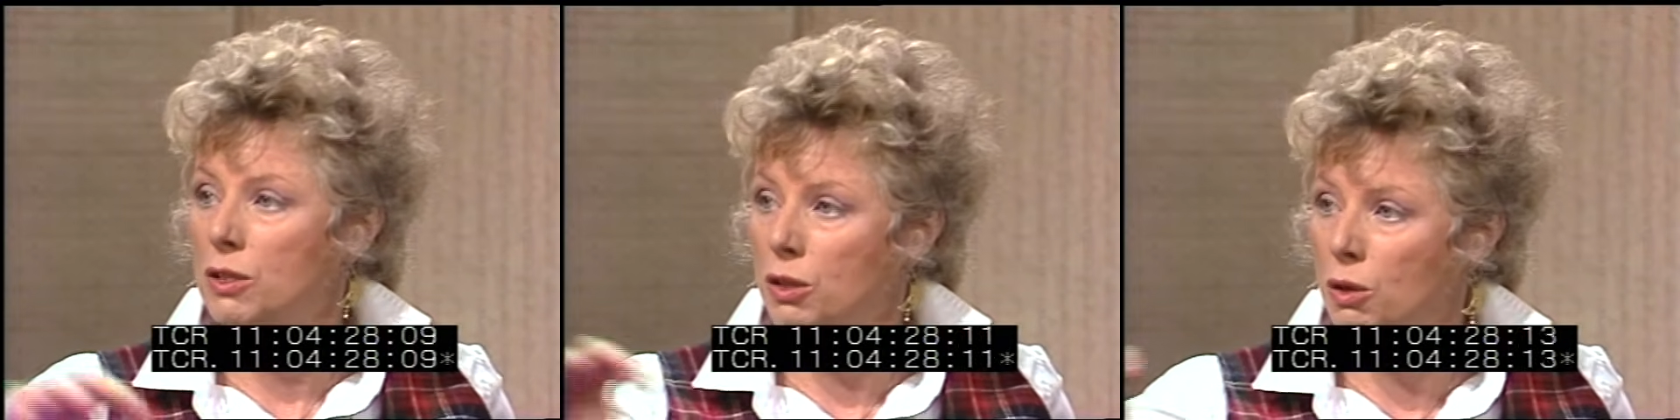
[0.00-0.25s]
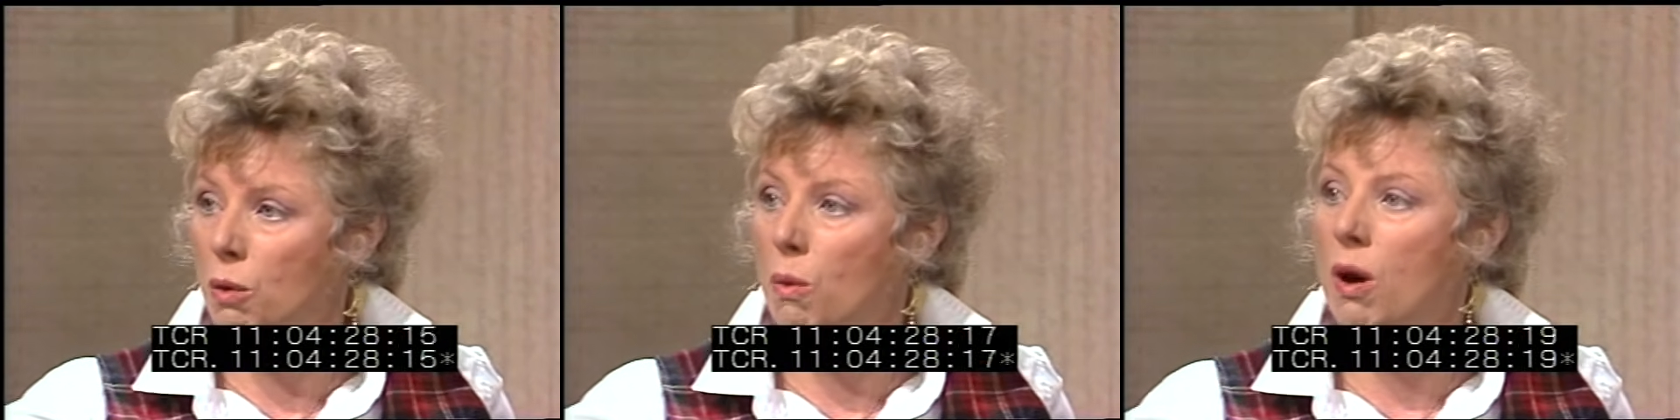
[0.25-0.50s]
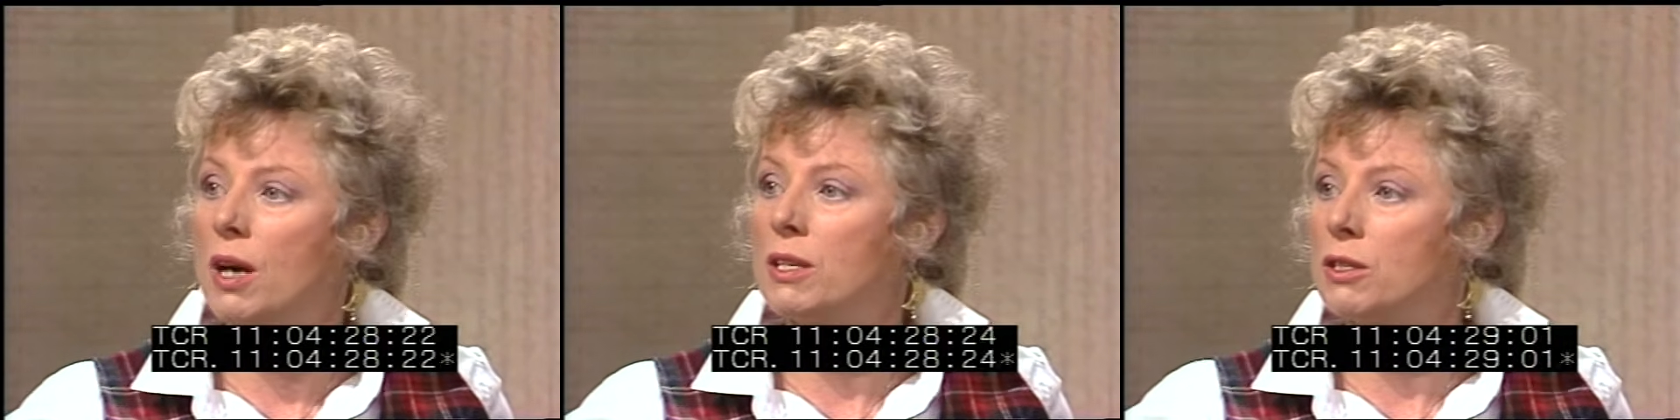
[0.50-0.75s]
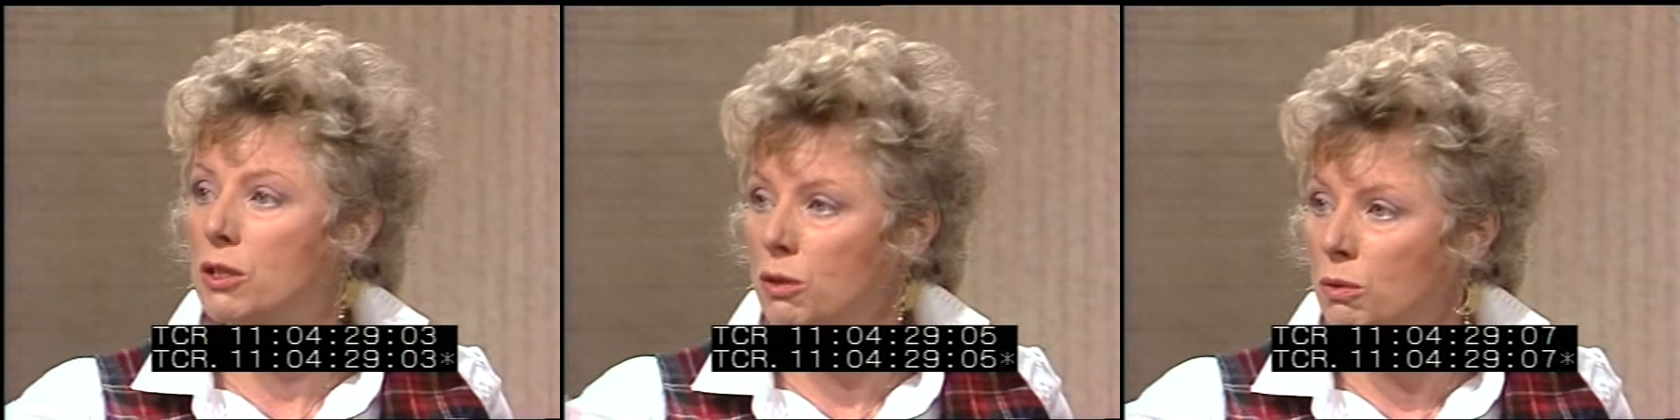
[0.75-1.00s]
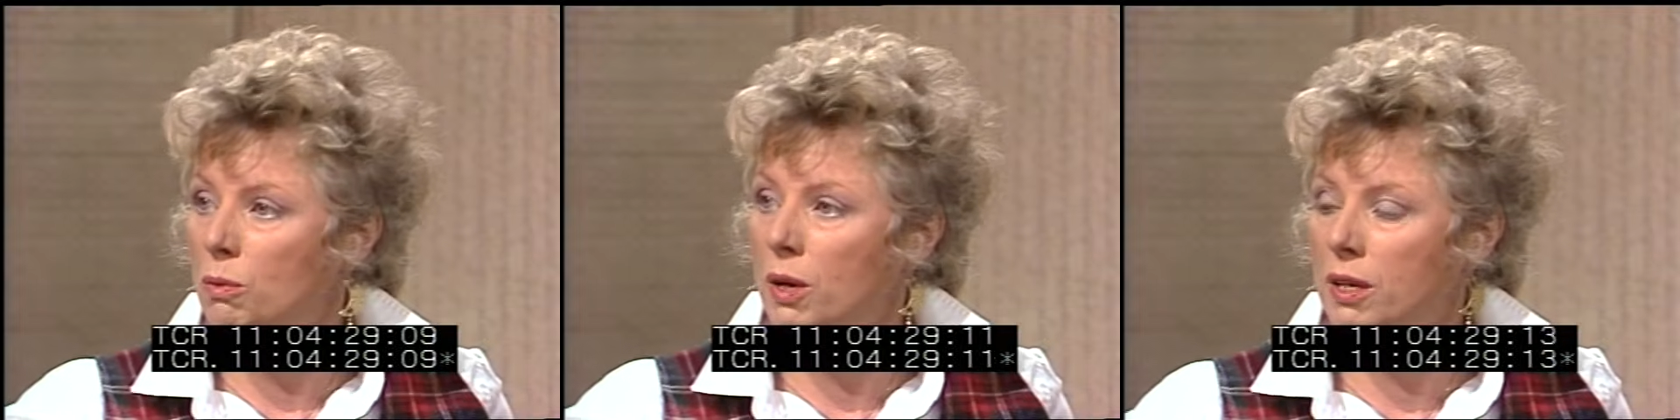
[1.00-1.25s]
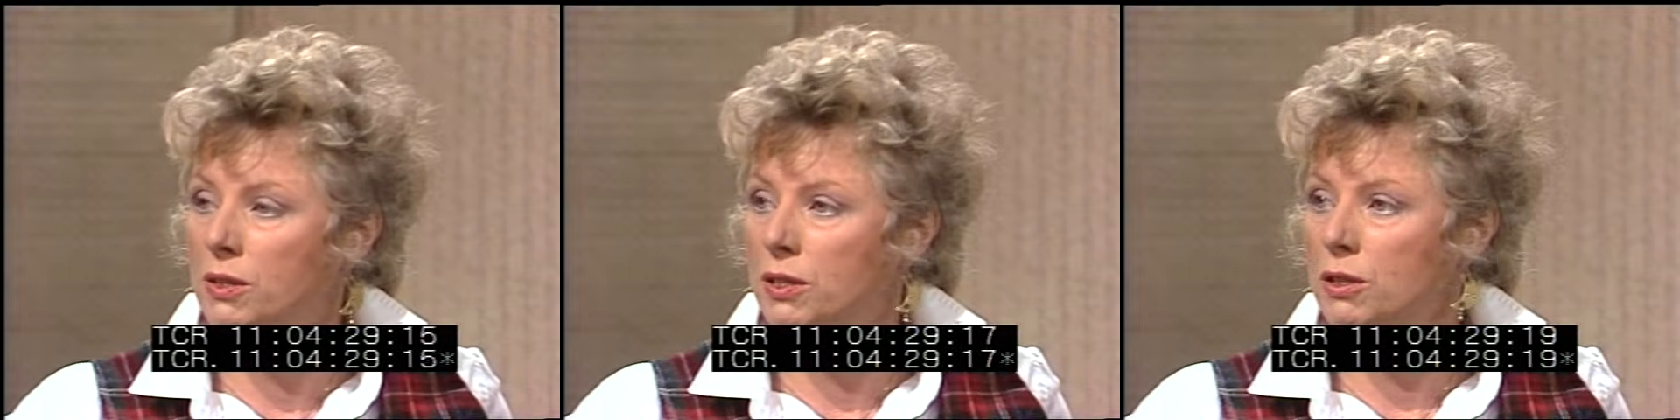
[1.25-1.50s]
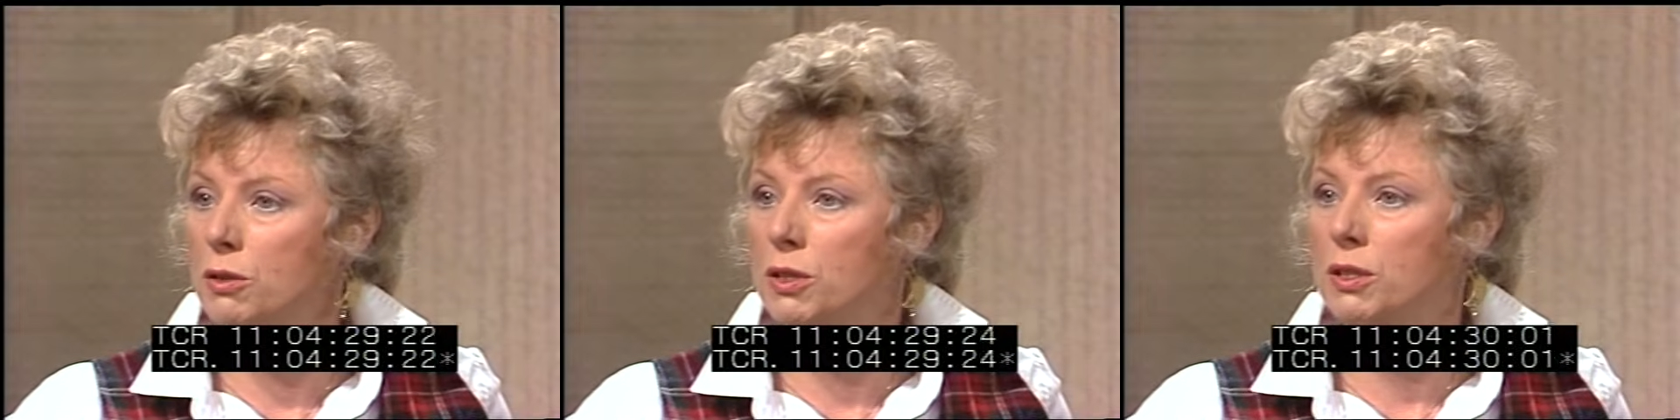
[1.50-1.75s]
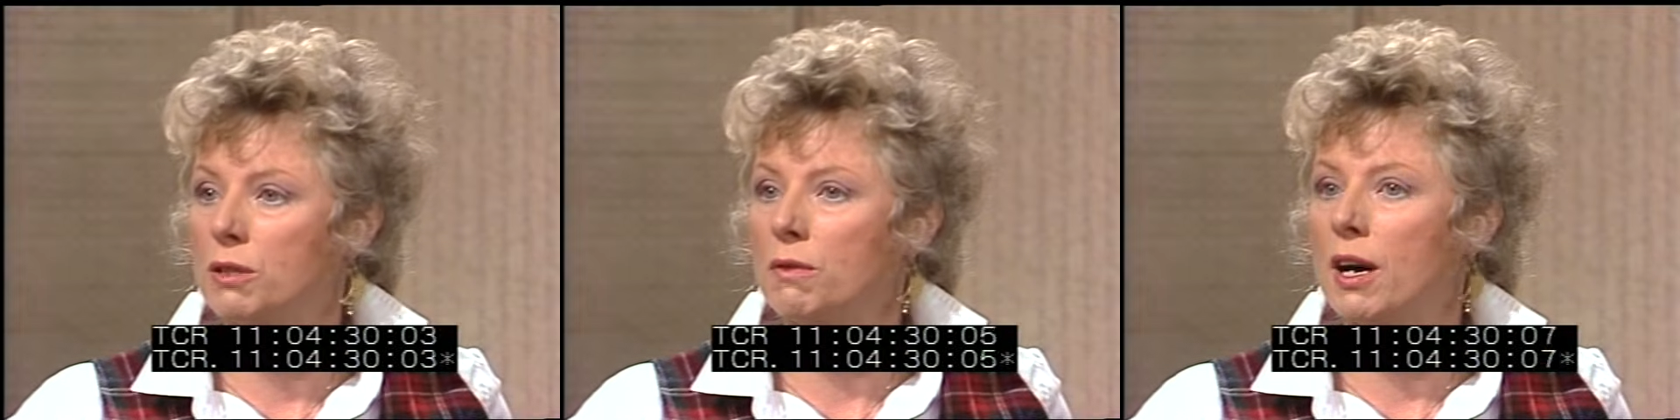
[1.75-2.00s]
to go on to
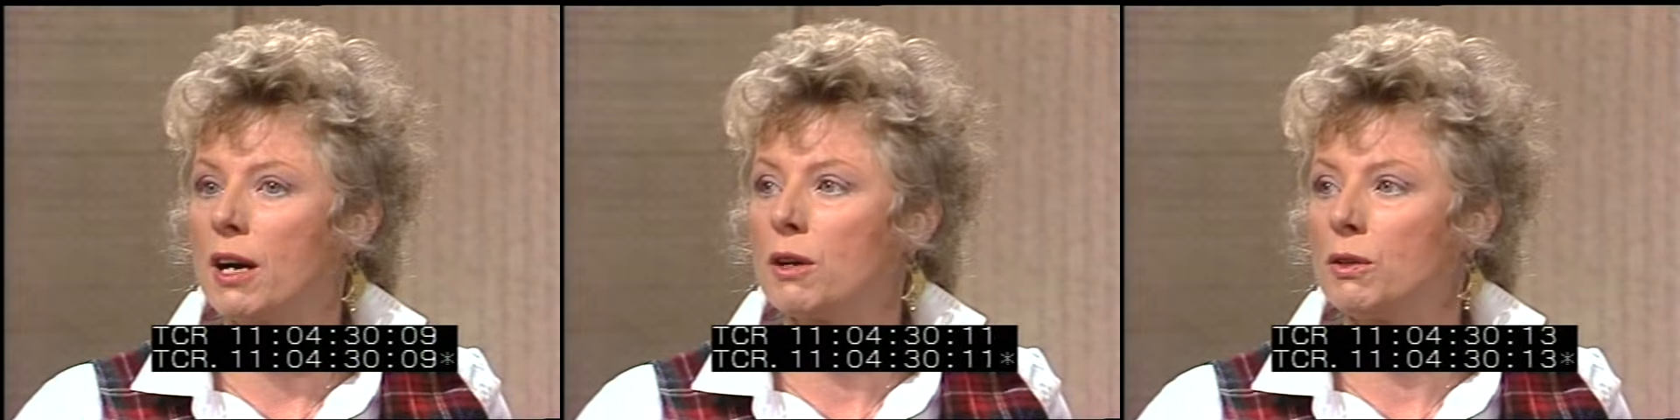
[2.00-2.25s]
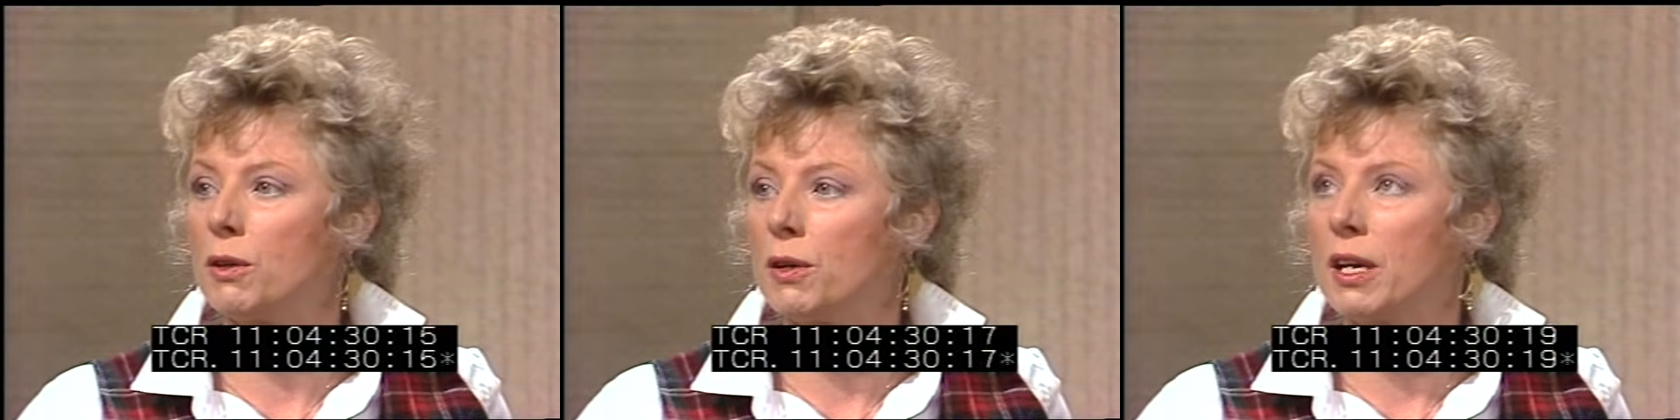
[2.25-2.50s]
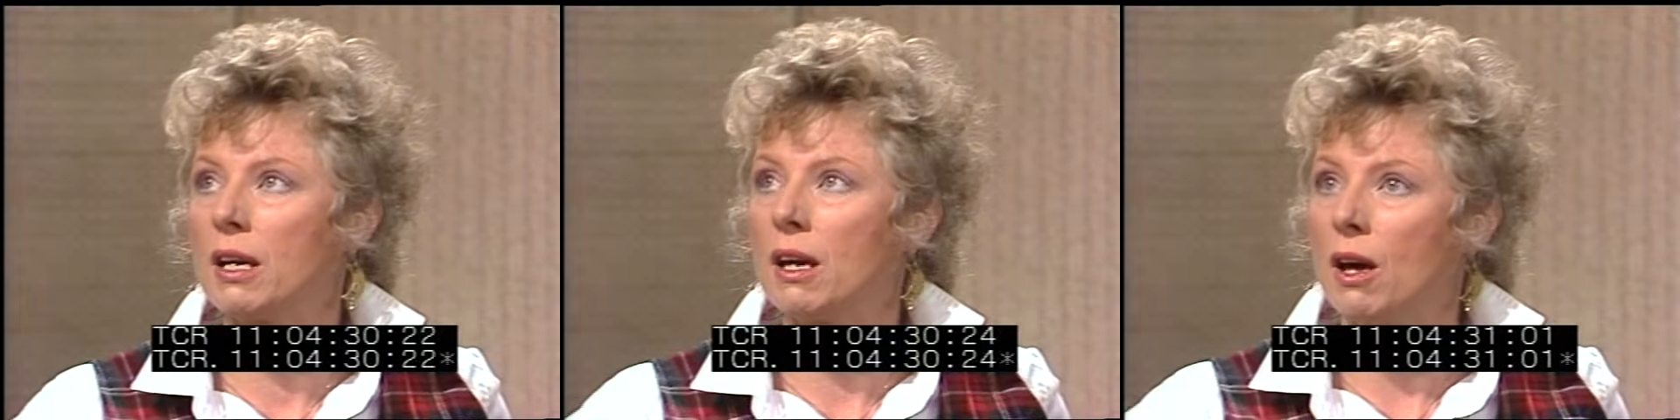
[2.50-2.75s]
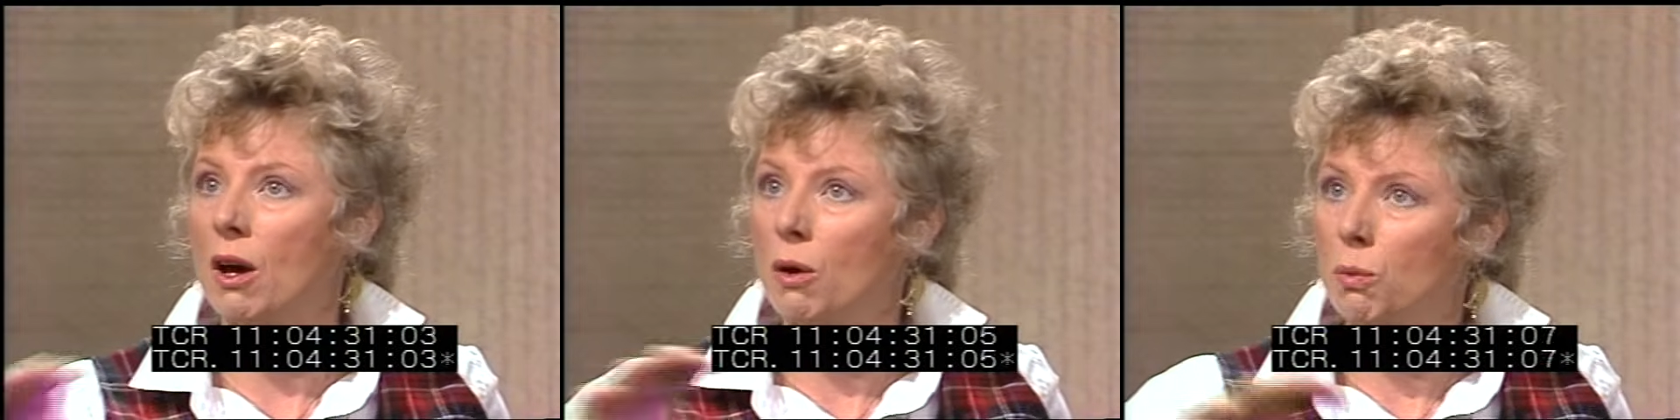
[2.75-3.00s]
institutions of higher learning